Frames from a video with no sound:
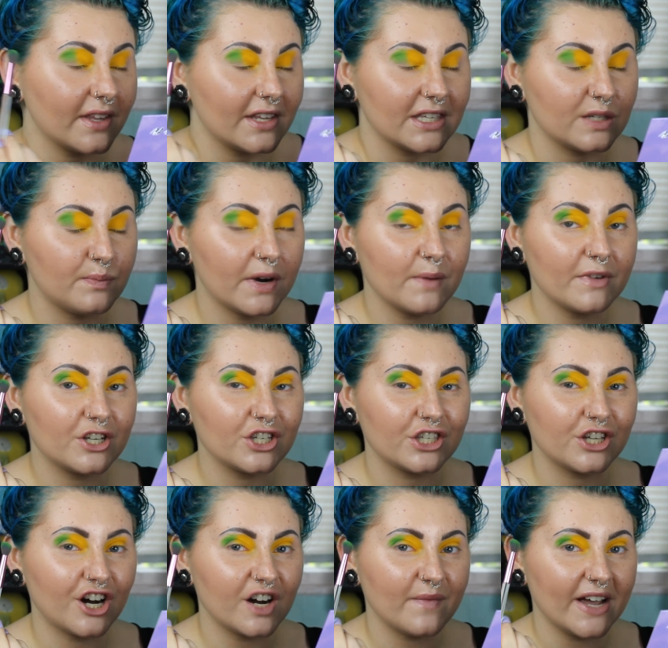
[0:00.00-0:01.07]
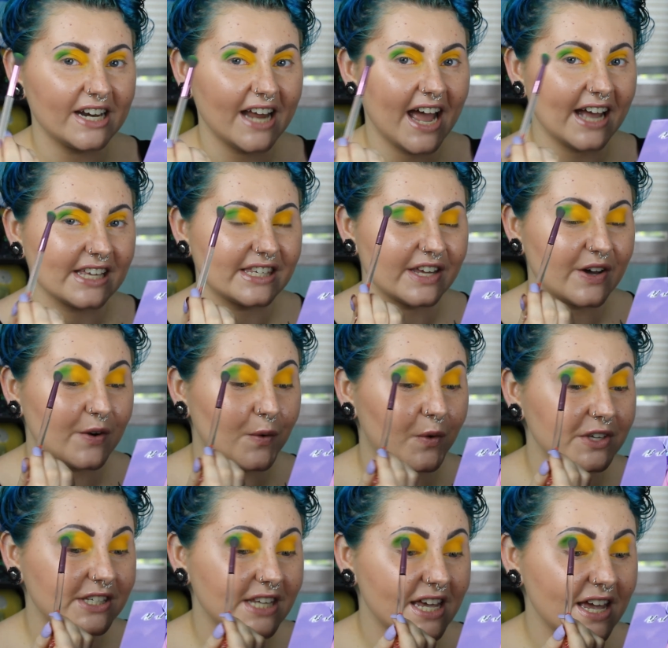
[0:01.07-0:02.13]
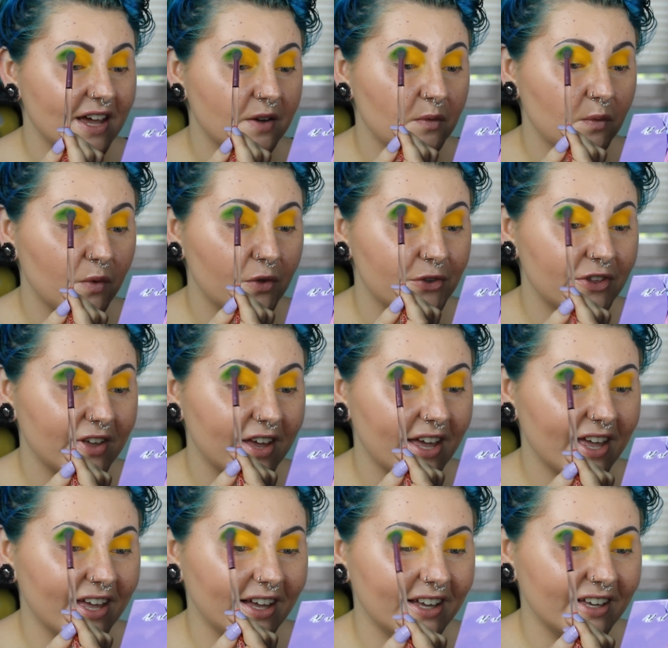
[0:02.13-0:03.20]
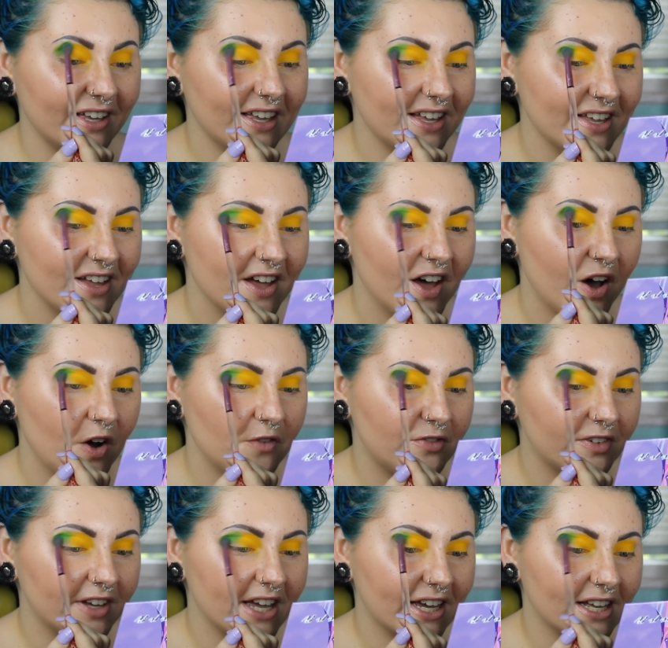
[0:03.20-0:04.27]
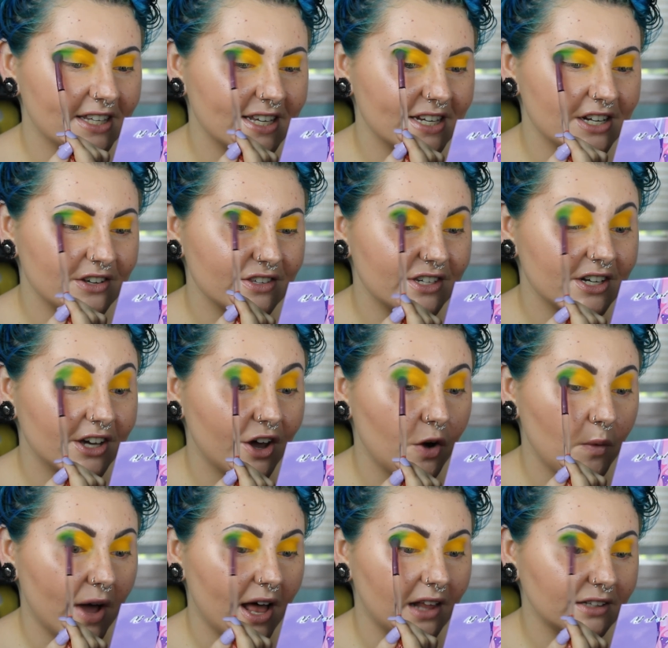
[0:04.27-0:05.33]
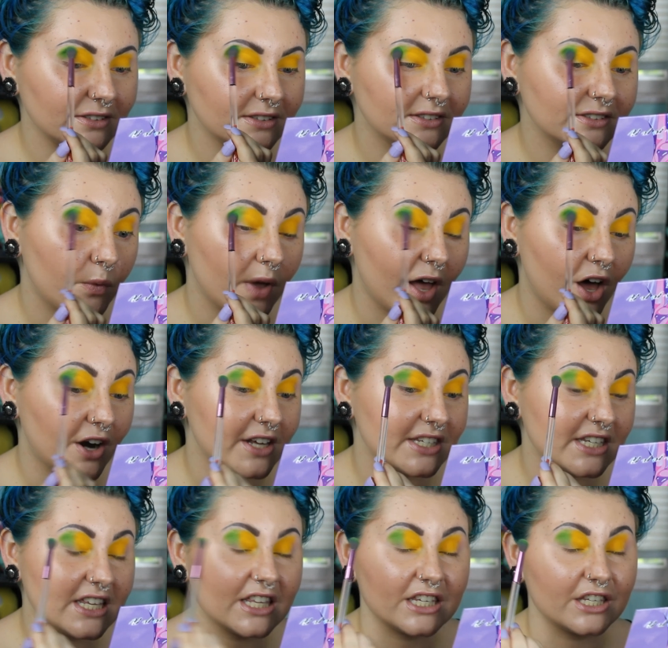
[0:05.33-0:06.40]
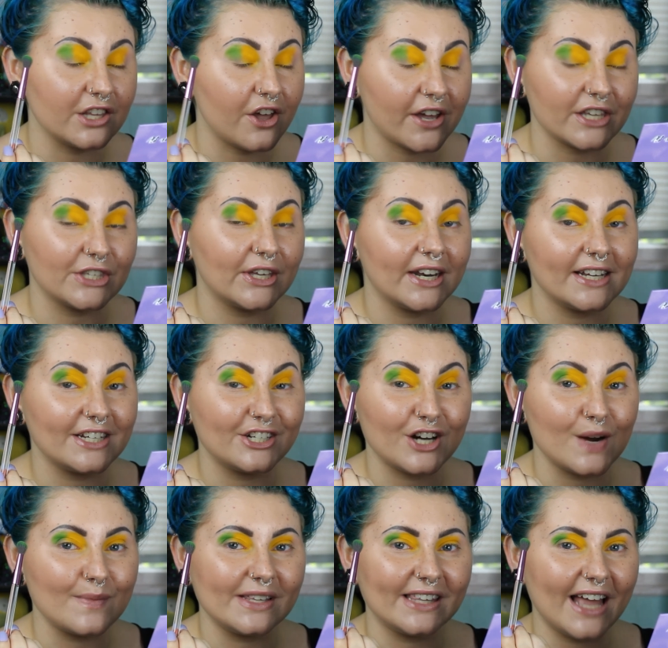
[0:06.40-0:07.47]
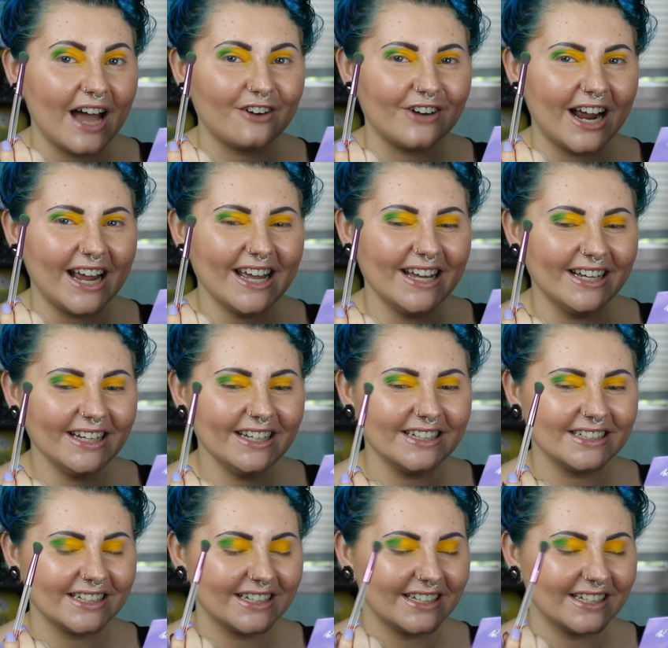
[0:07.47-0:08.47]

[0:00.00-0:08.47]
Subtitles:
This is pretty much the start of my day, so we'll see. Hopefully it continues to go well. Honestly, this look is going to determine that, right?